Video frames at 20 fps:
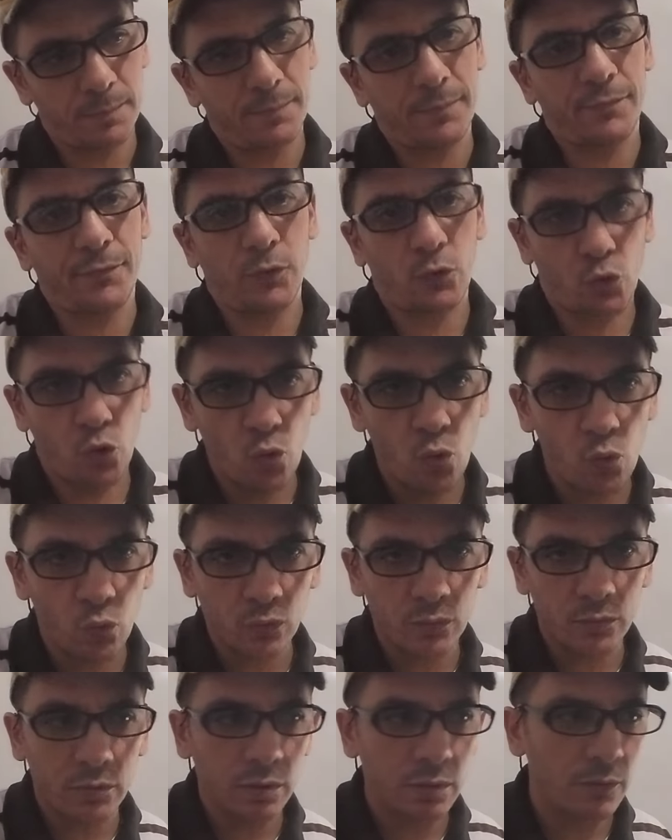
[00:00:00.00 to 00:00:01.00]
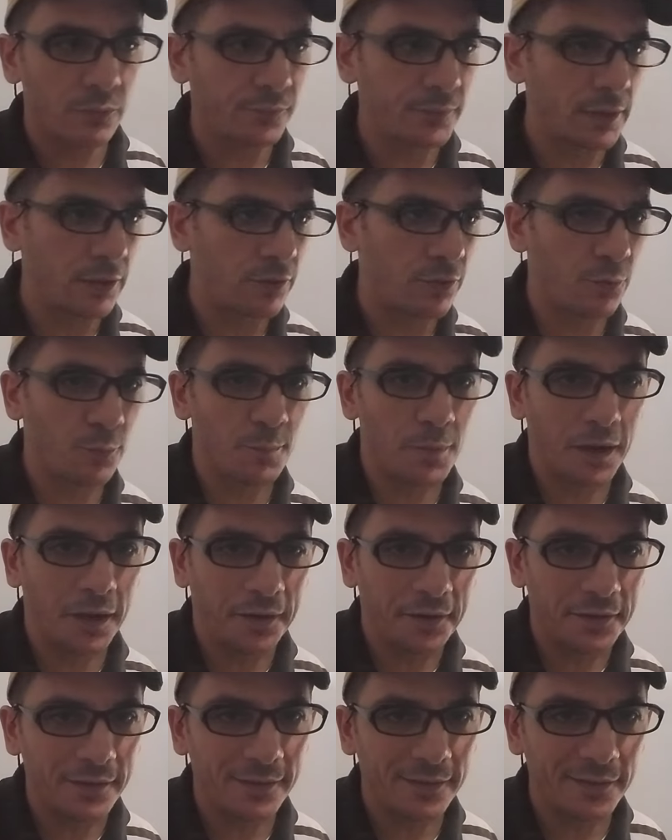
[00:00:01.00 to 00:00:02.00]
humanity. Uh,
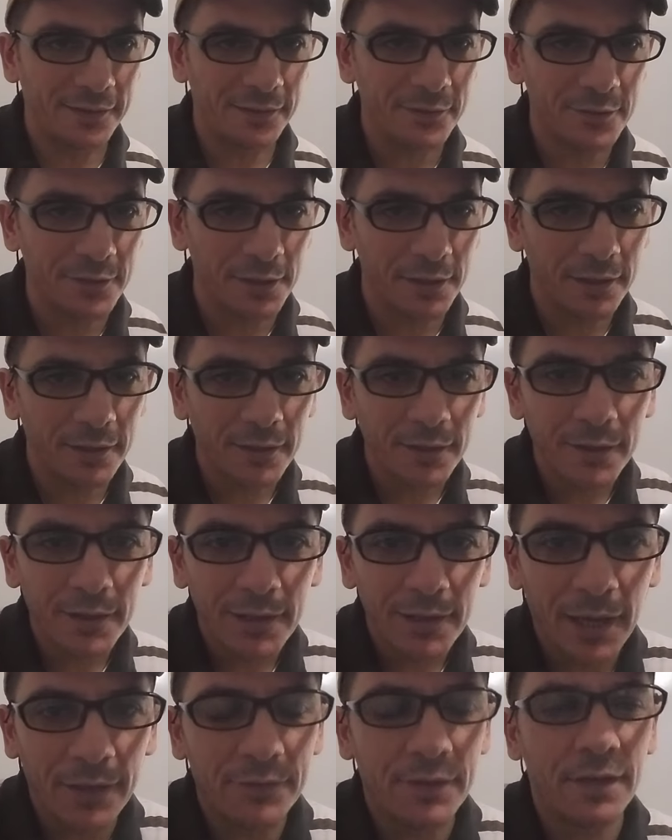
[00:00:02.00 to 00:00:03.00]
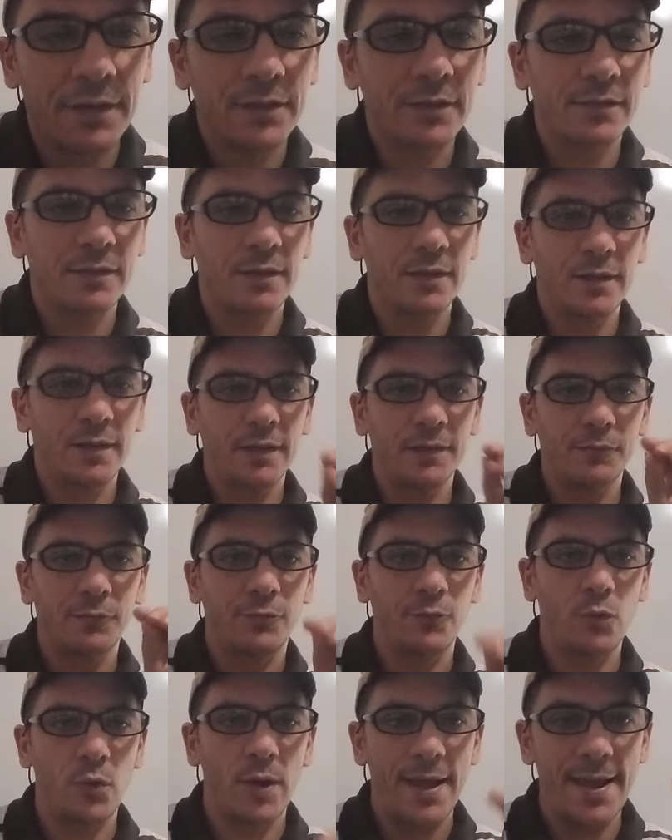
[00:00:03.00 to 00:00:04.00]
there is uh, influence uh,
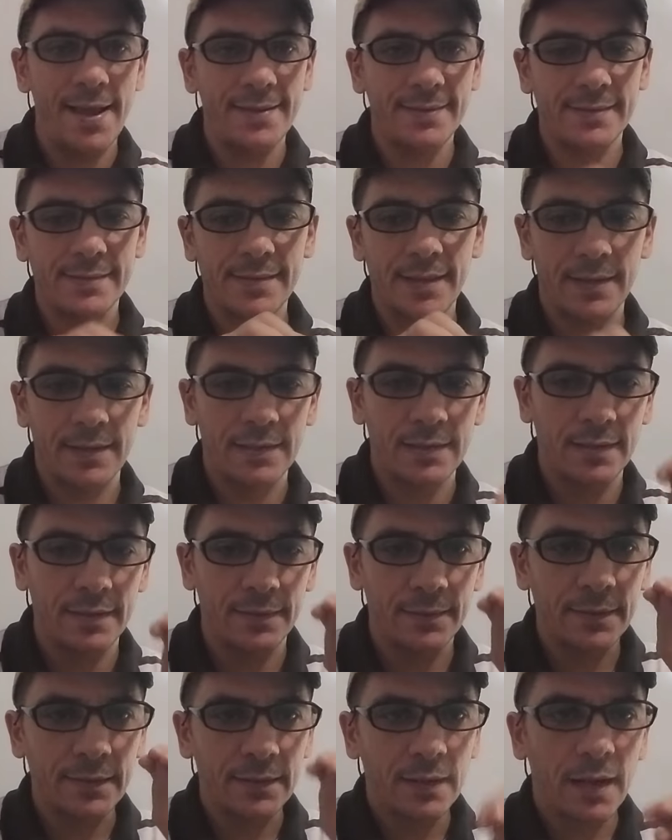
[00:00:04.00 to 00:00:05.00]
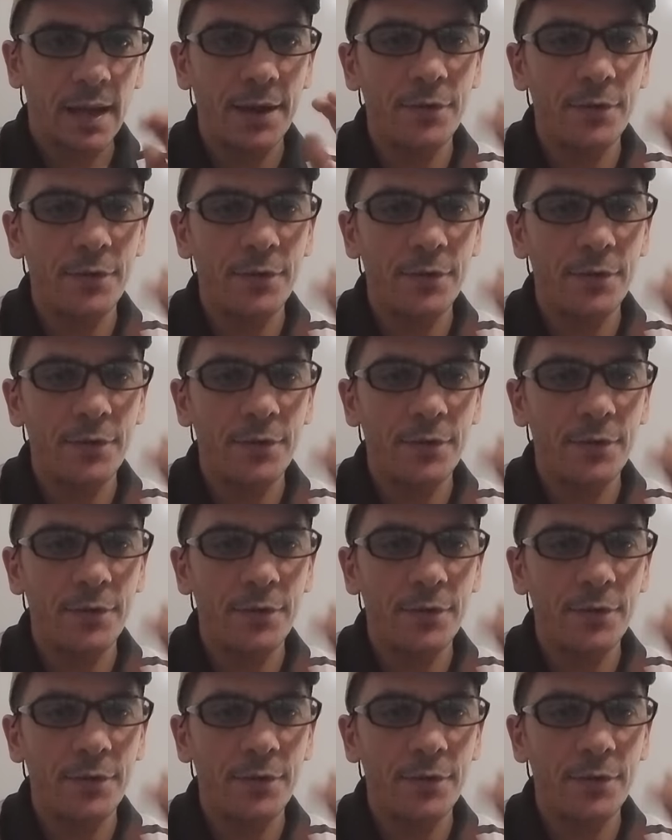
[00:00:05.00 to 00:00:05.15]
and not for uh,